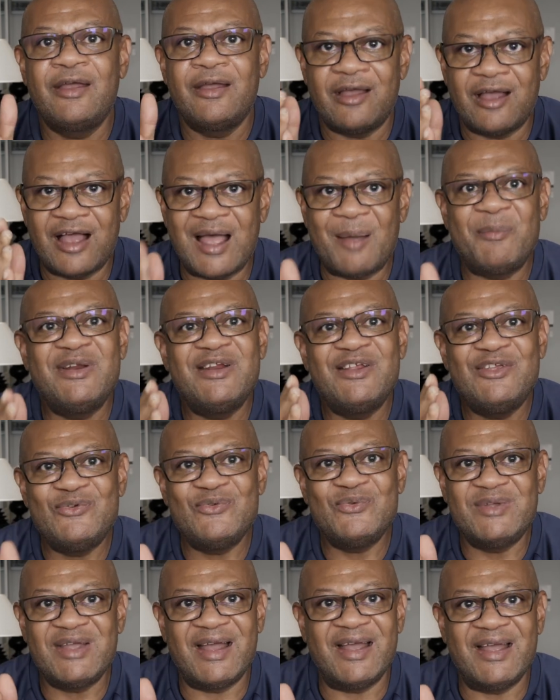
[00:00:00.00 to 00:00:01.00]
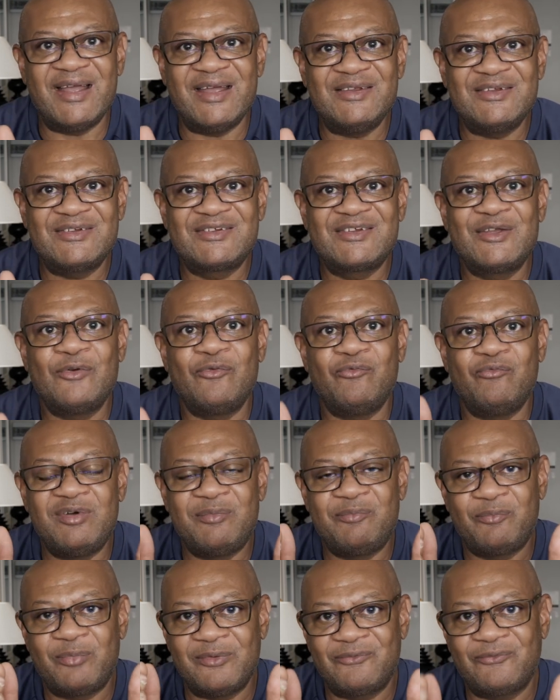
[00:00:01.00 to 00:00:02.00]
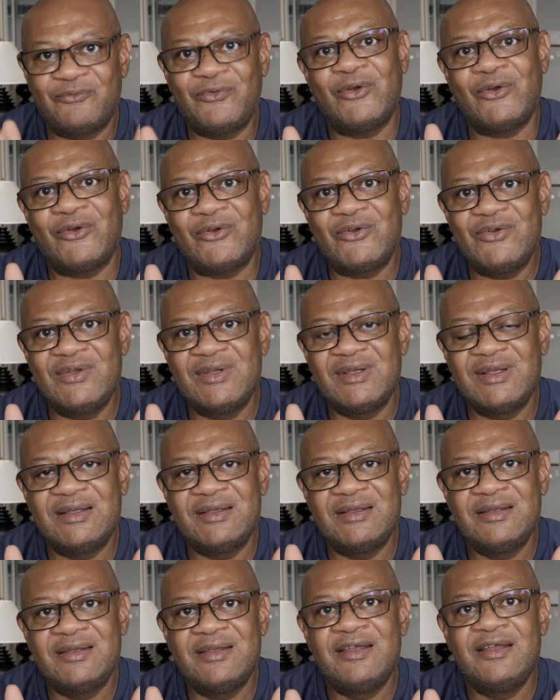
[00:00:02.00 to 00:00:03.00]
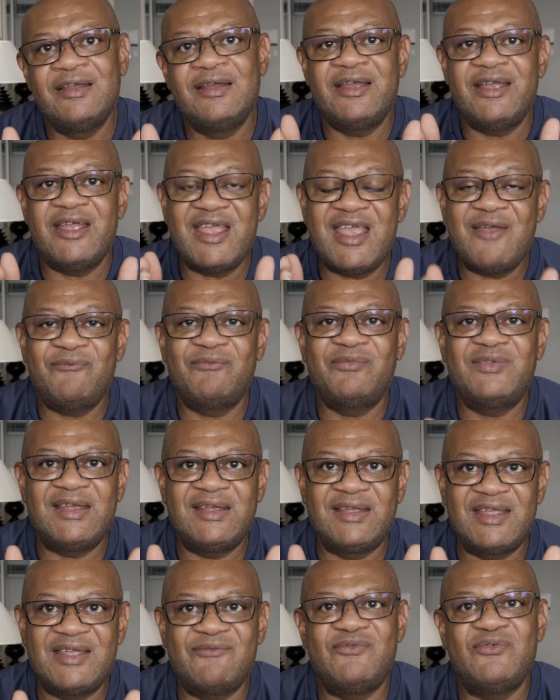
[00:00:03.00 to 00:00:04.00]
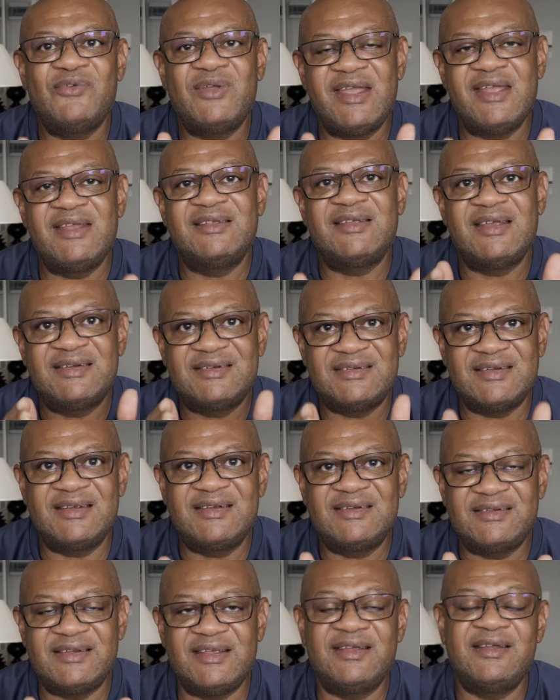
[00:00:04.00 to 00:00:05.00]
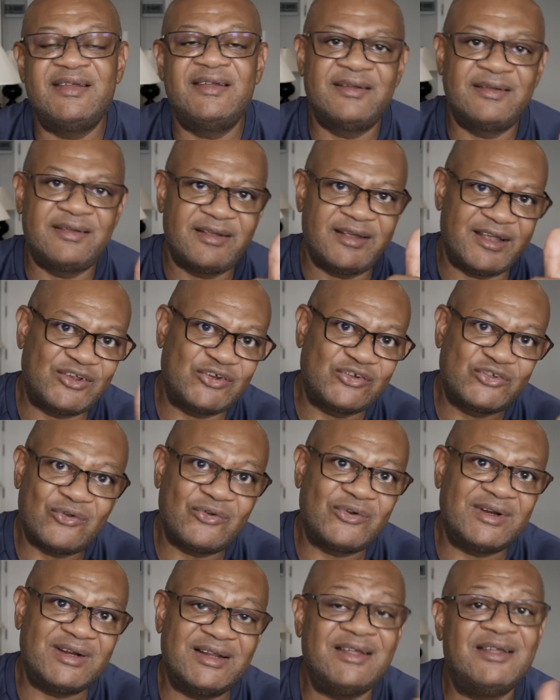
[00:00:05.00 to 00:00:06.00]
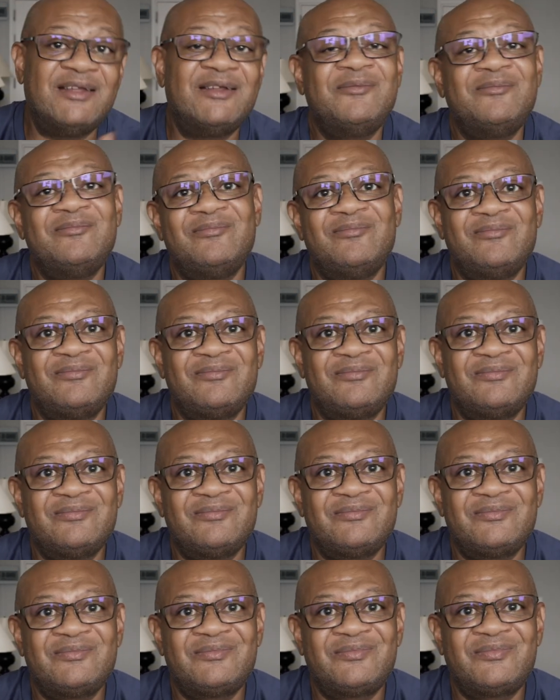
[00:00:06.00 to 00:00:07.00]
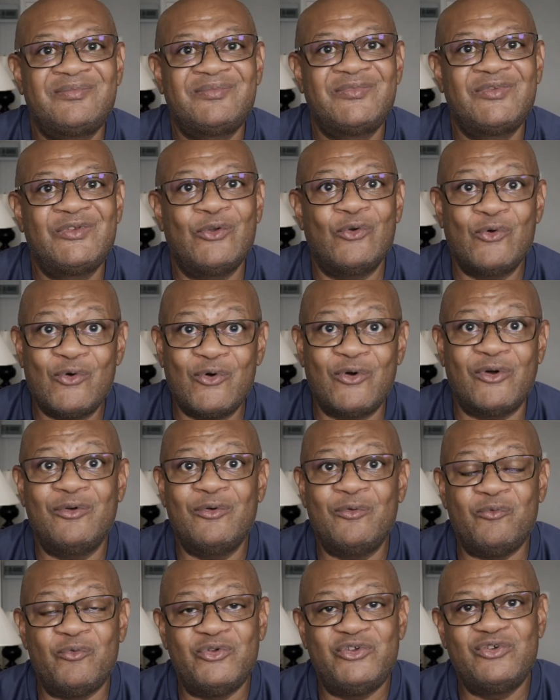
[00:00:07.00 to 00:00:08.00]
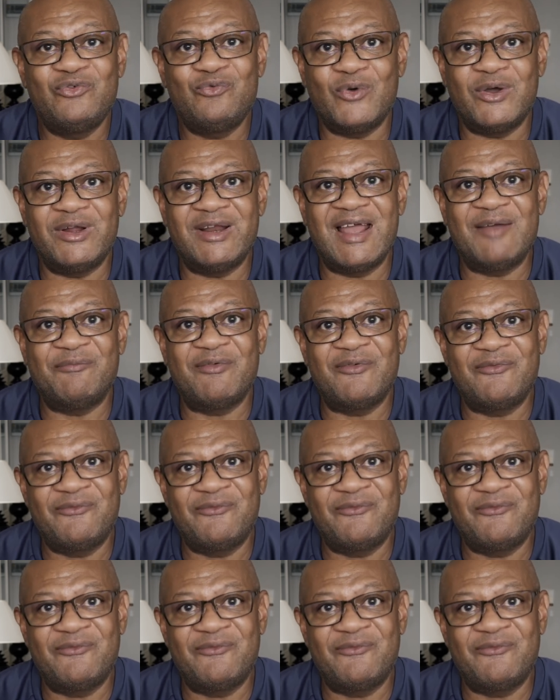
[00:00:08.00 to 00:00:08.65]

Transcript: How many of you guys would prefer if they give you 8K 60 externally? Or would you wanna have a